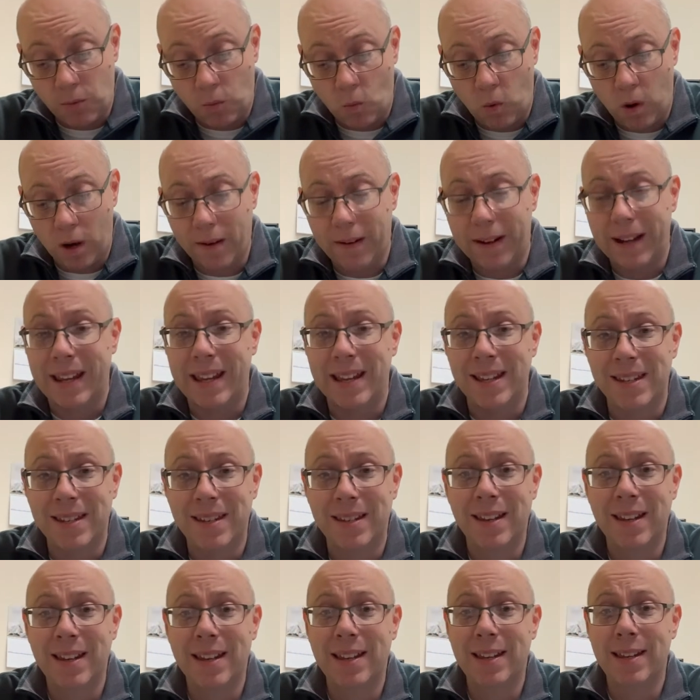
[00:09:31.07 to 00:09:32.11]
where it
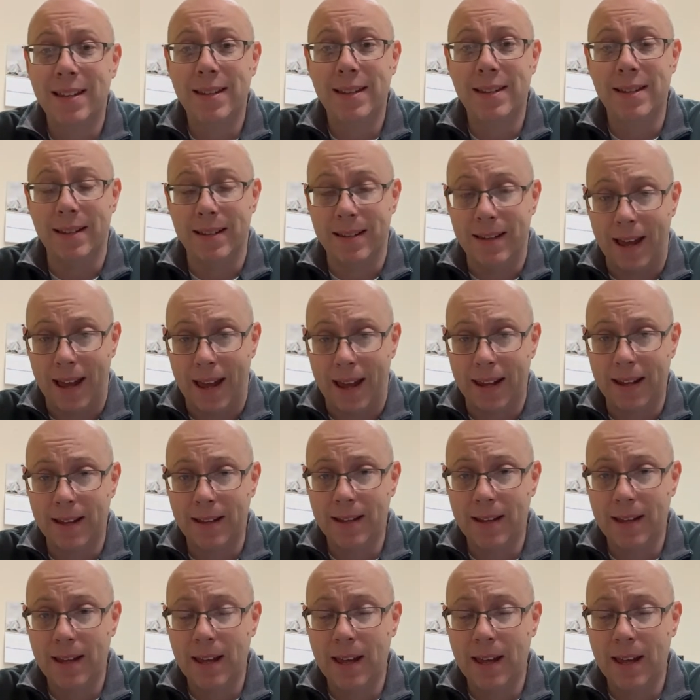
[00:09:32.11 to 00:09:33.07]
is today?